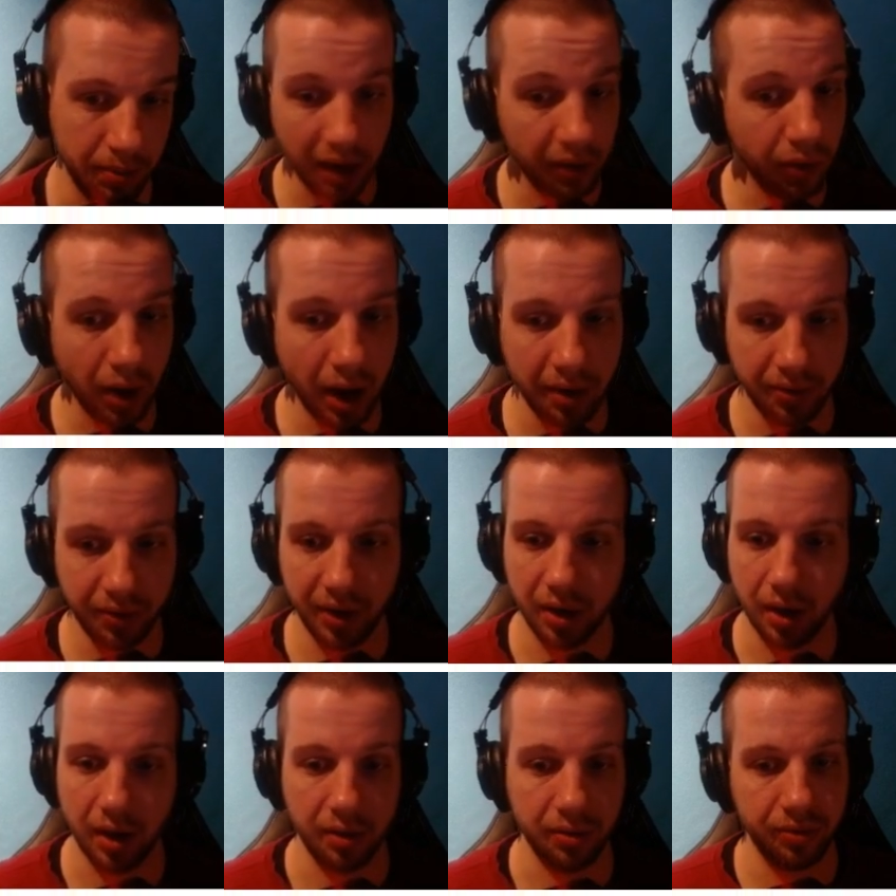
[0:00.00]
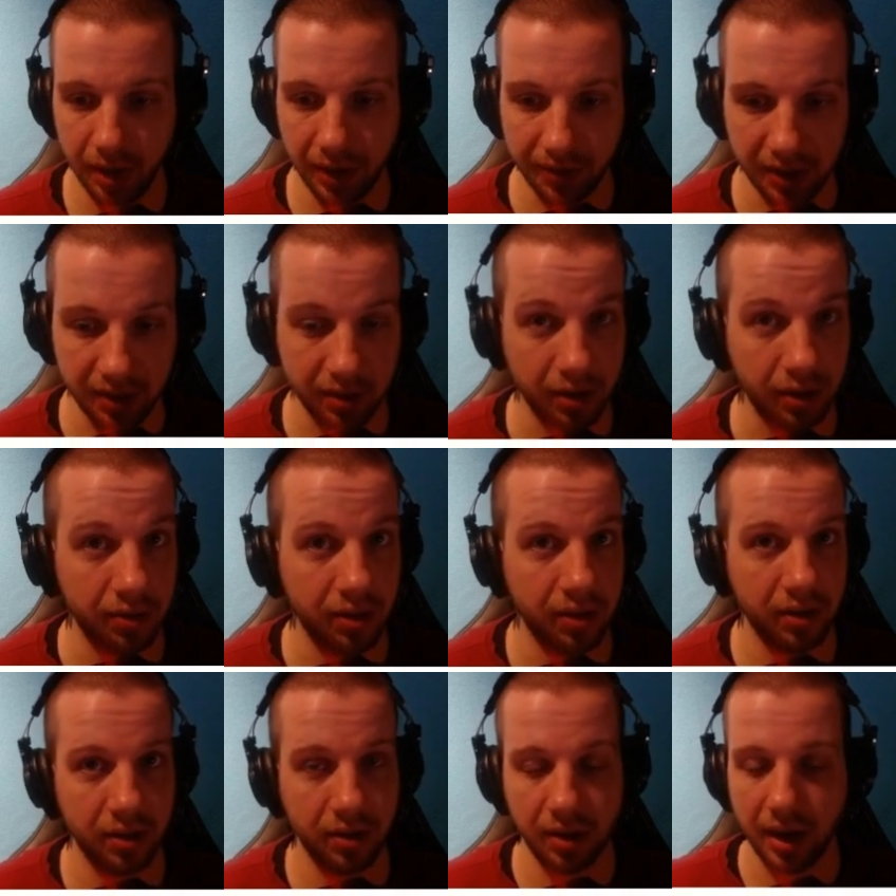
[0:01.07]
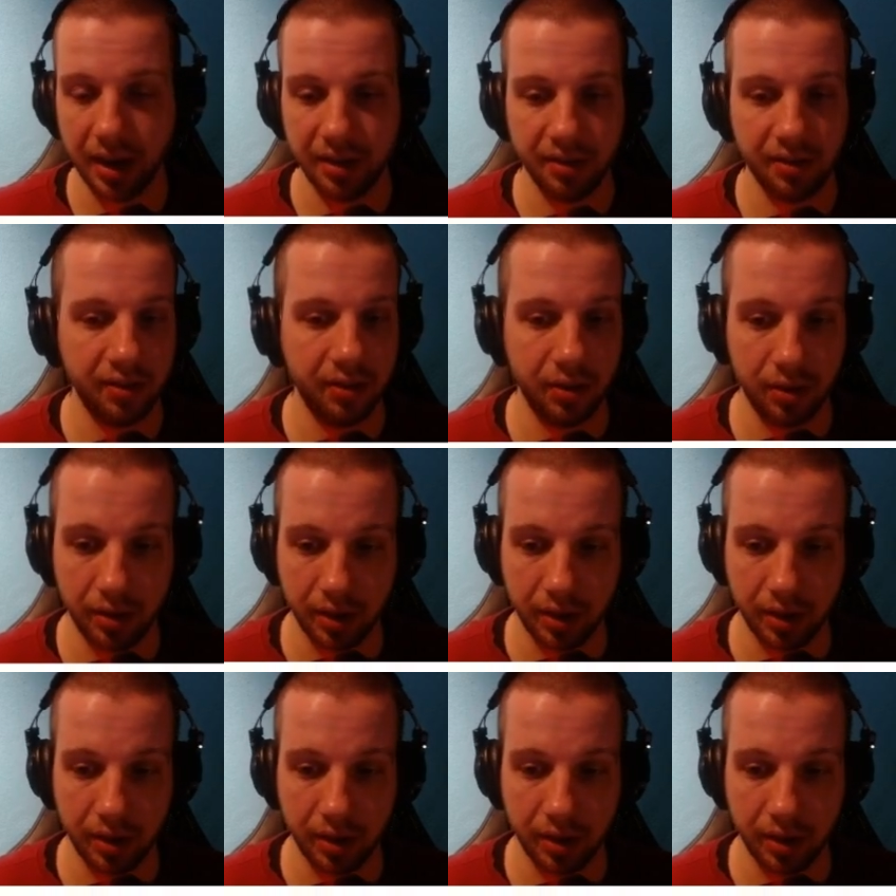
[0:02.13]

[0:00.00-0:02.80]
If you have enough defensive stats,